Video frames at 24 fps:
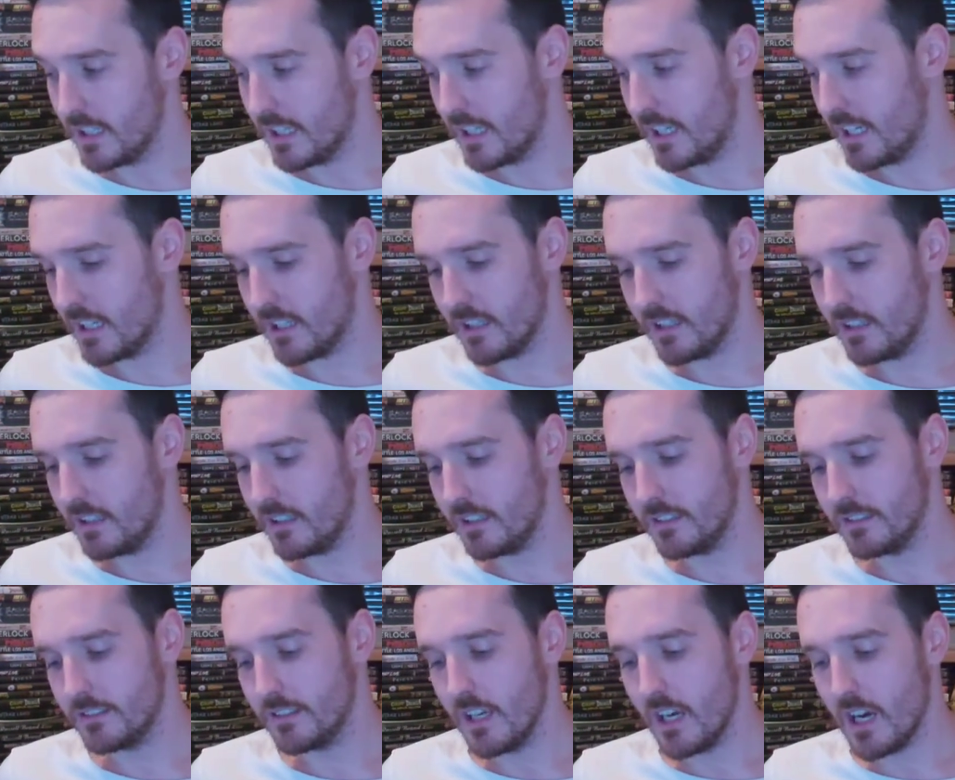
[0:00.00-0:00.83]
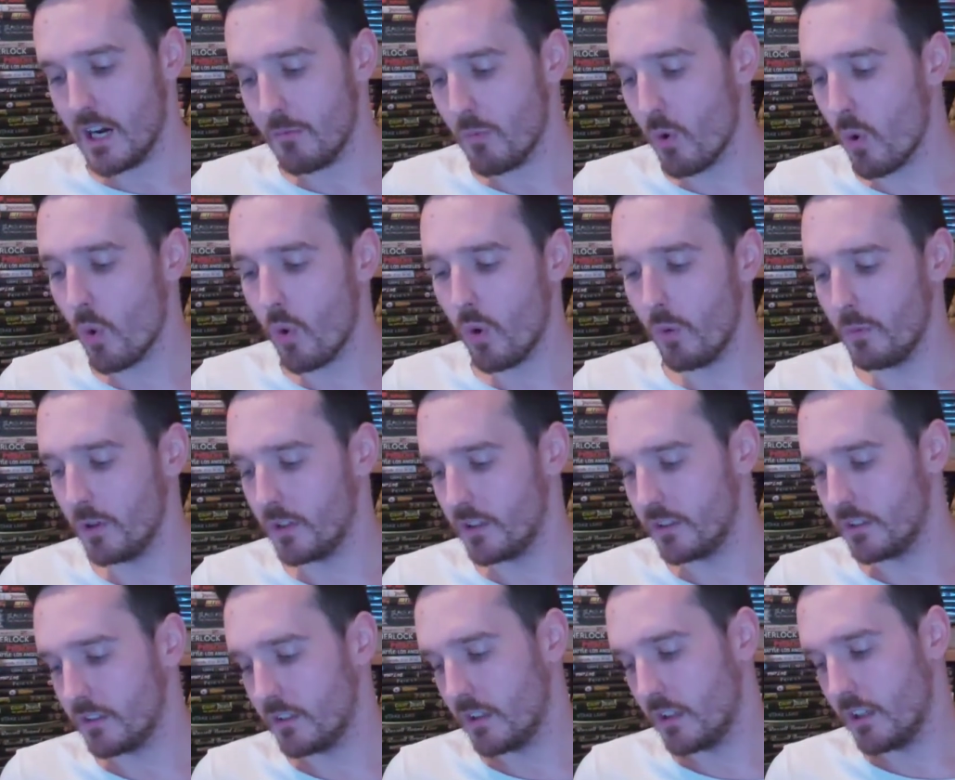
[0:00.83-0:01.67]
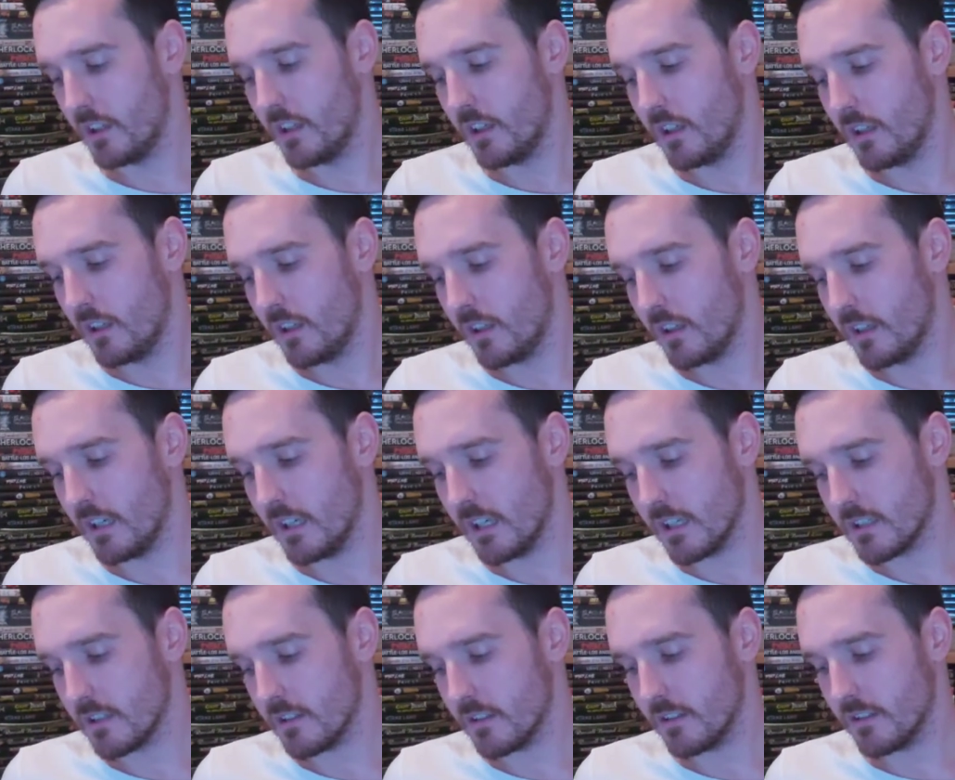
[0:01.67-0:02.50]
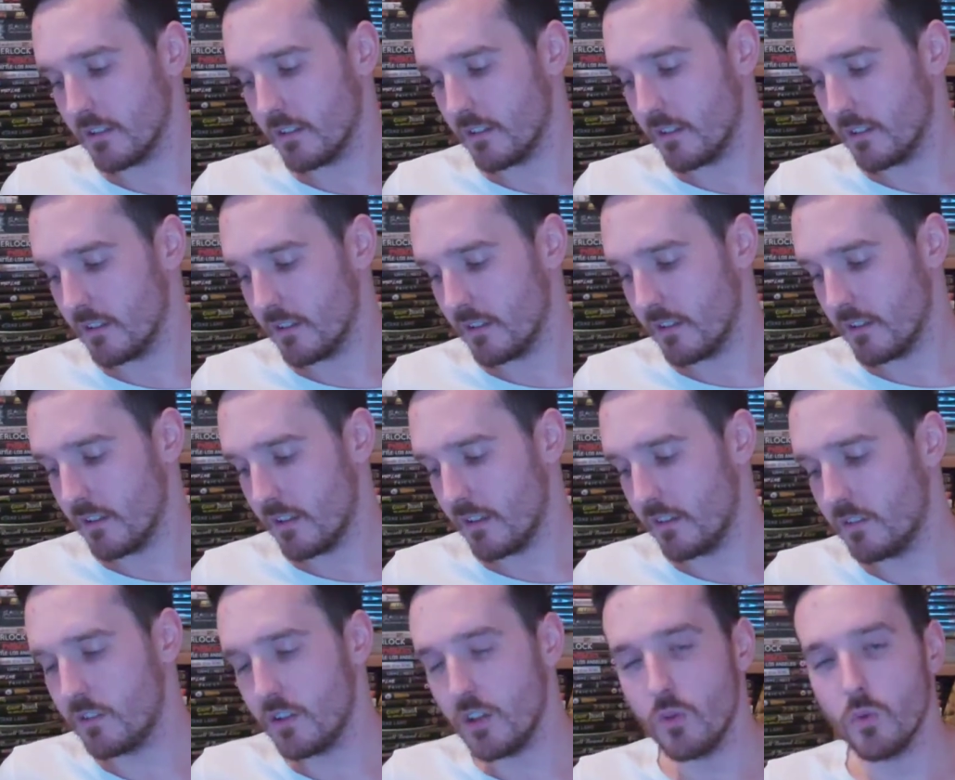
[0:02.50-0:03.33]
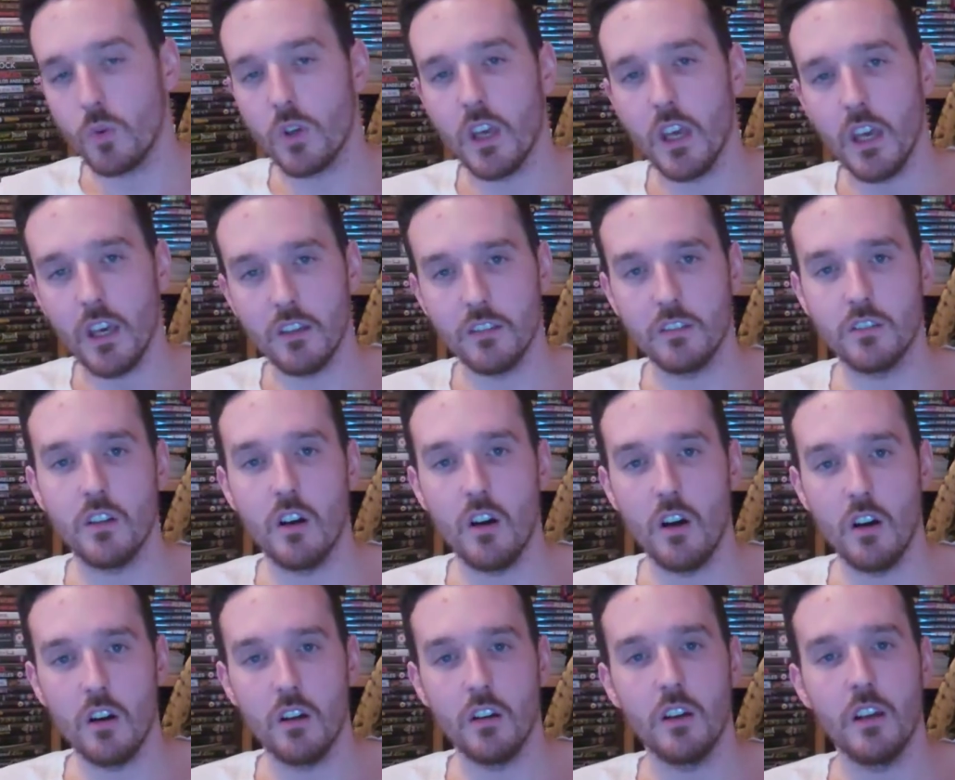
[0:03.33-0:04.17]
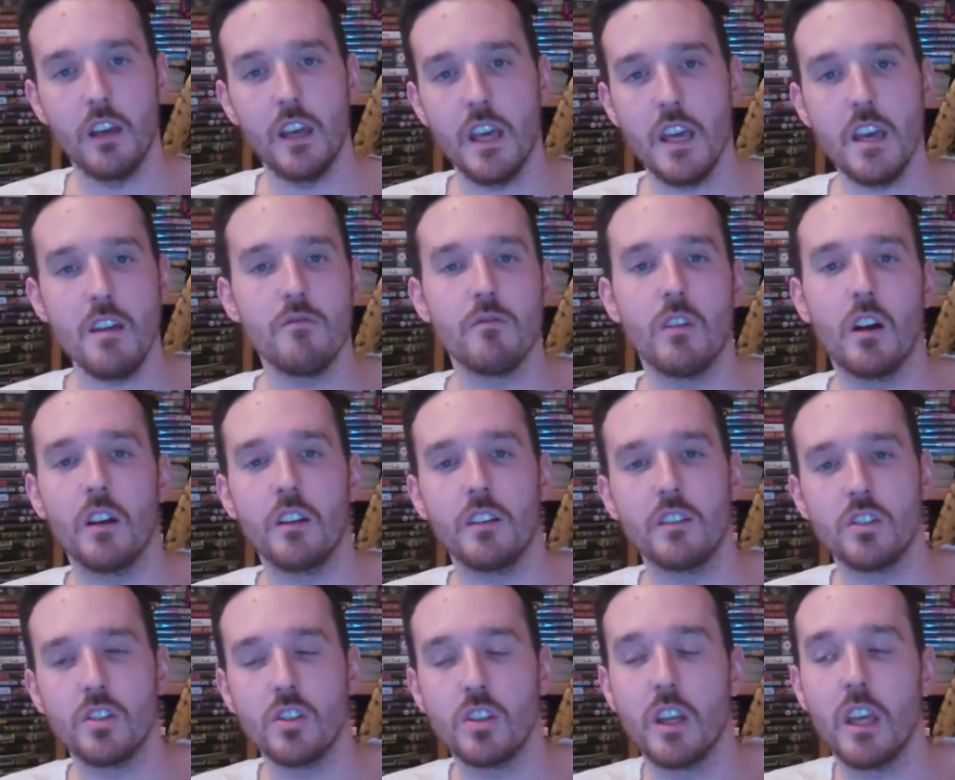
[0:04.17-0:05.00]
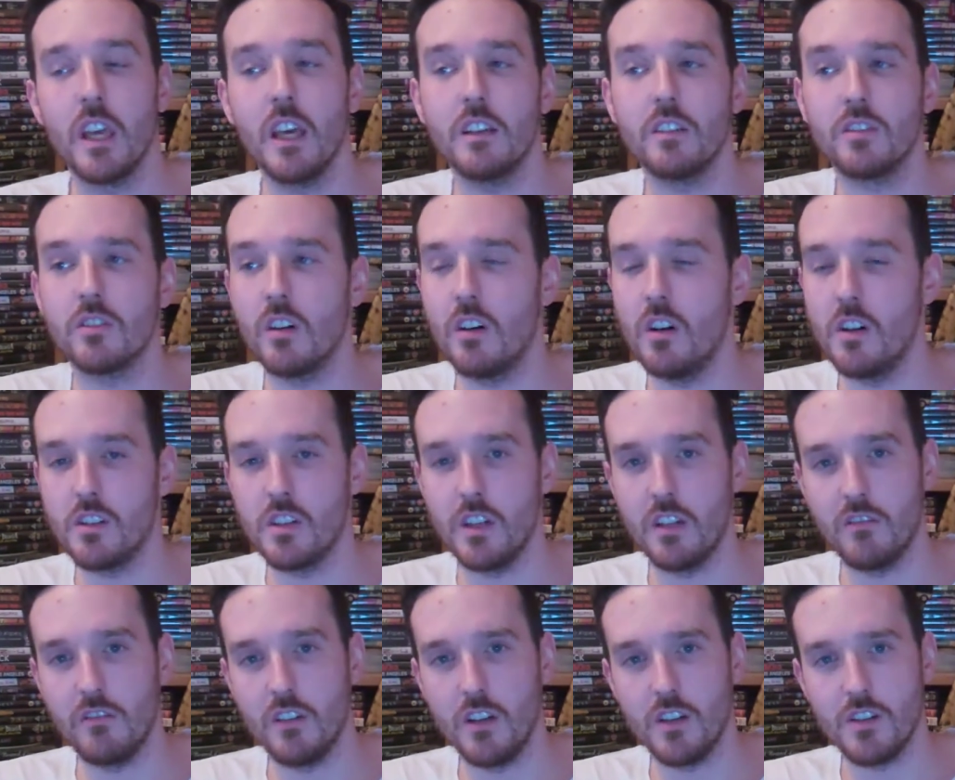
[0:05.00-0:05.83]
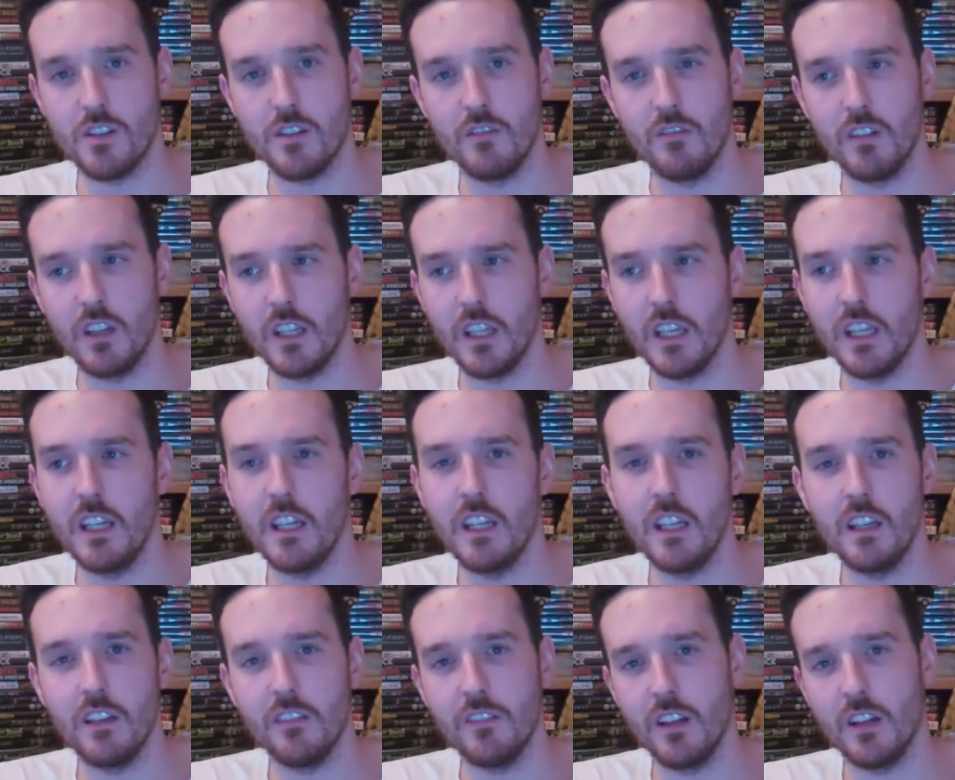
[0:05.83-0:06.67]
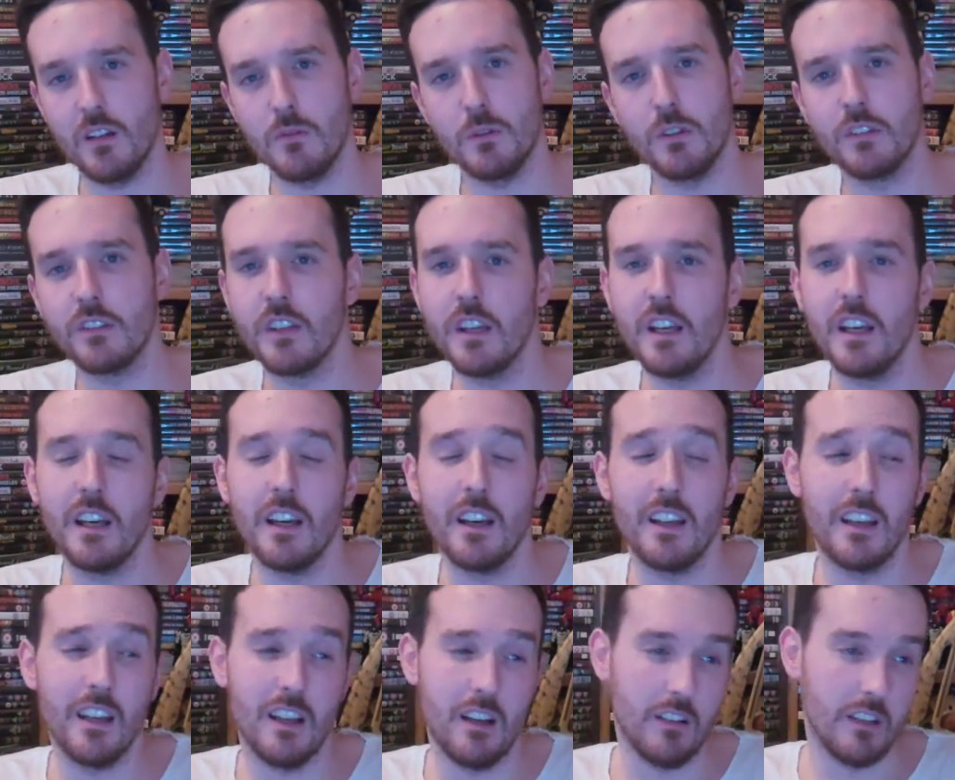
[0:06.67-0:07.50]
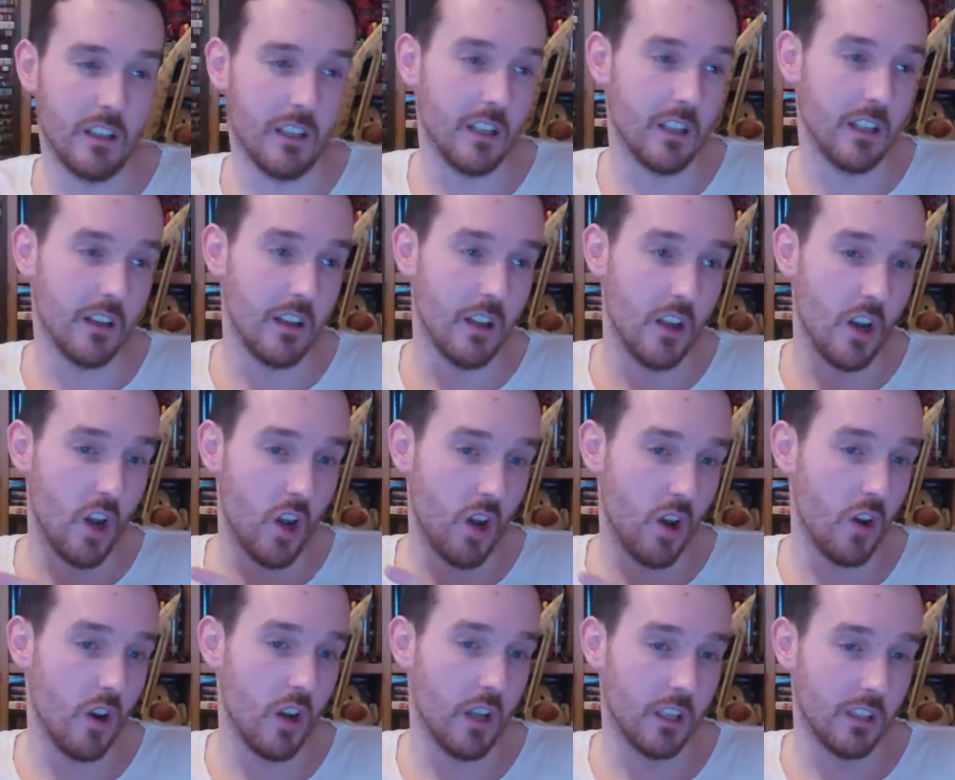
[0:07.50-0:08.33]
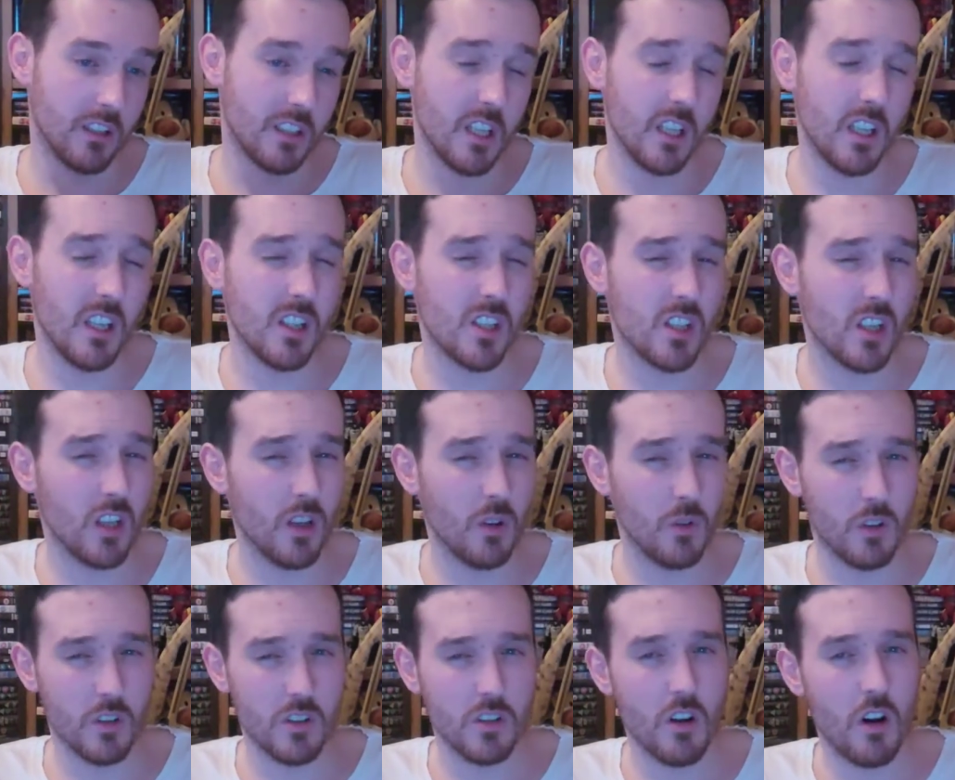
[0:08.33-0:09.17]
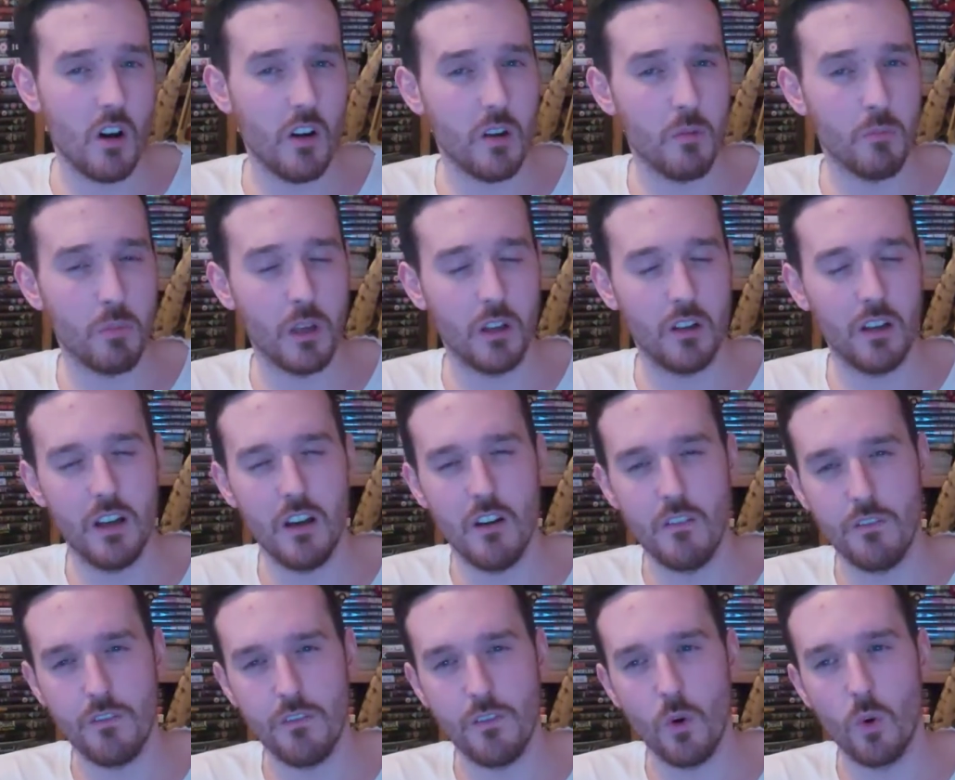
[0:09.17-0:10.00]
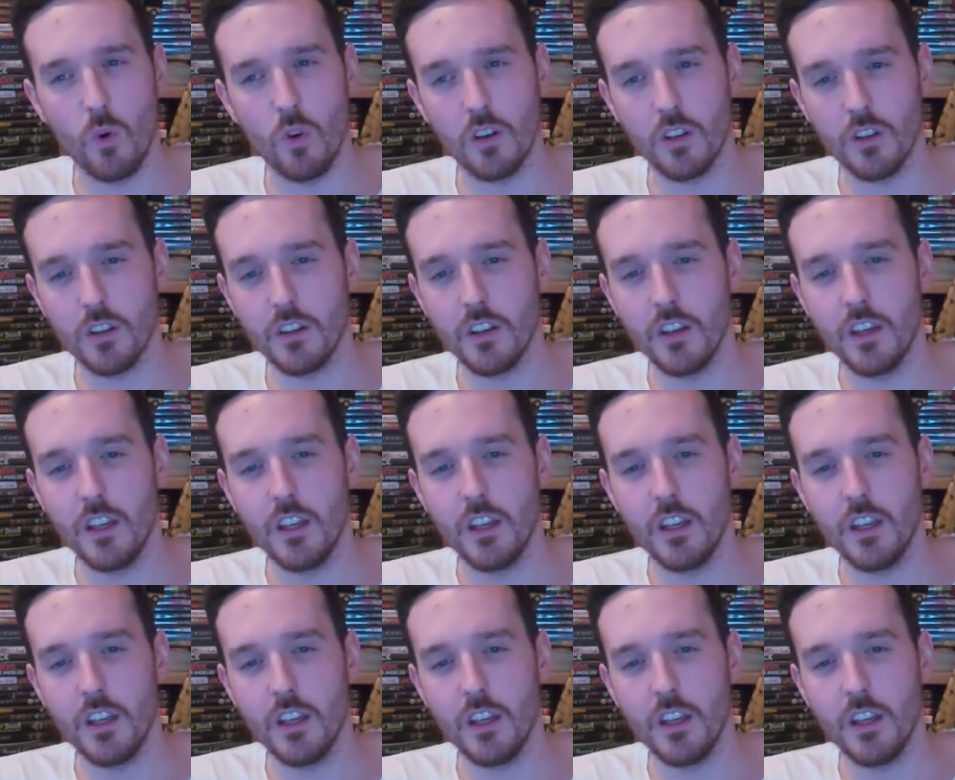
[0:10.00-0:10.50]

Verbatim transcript: I don't know, I'm hoping that this new Kickstarter era, this Kickstarter generation of like indie developers, and now like like T H Q and Atari and people like that folded,